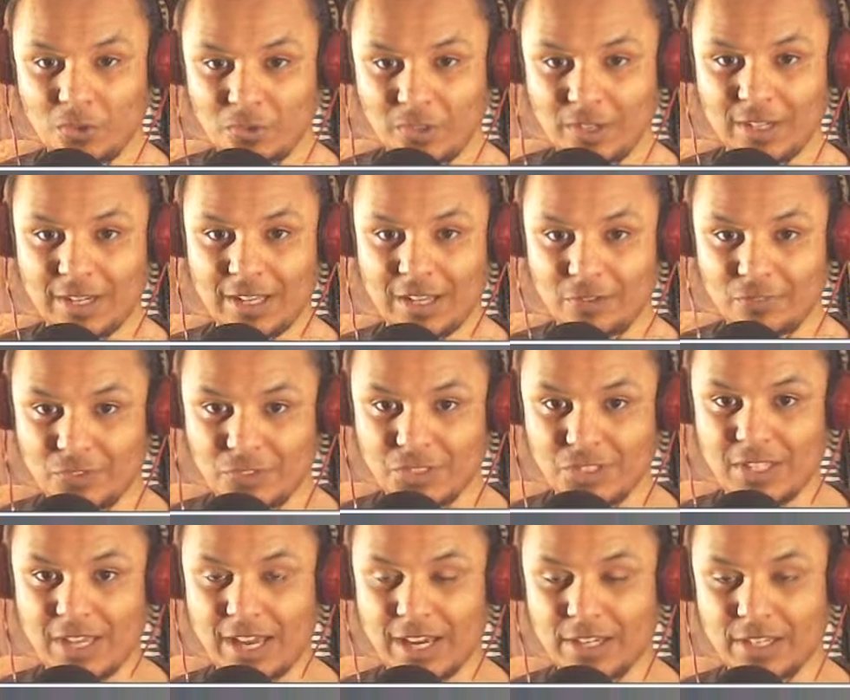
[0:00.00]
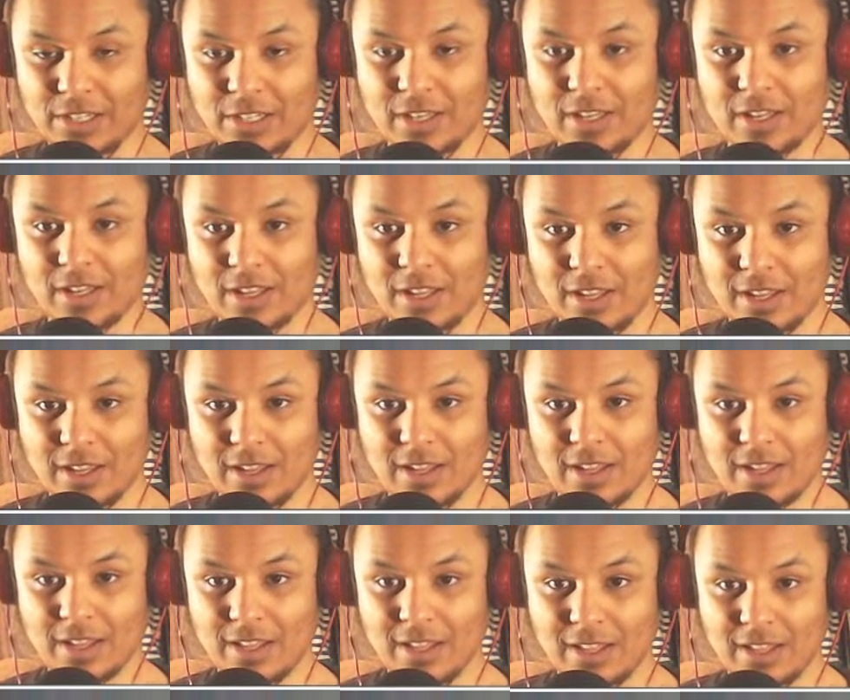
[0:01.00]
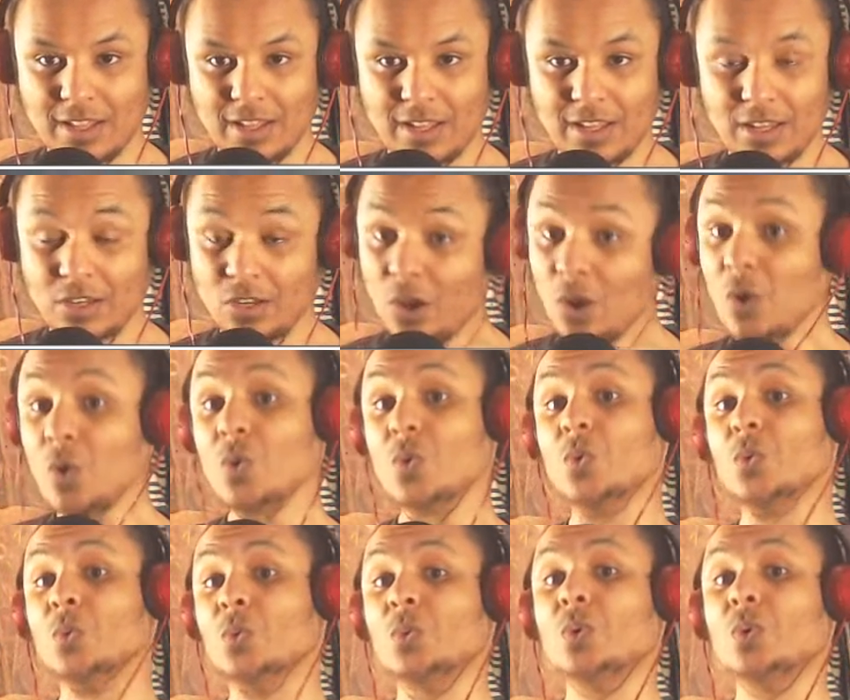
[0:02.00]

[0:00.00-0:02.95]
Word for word: right now. Vicious hacking. No.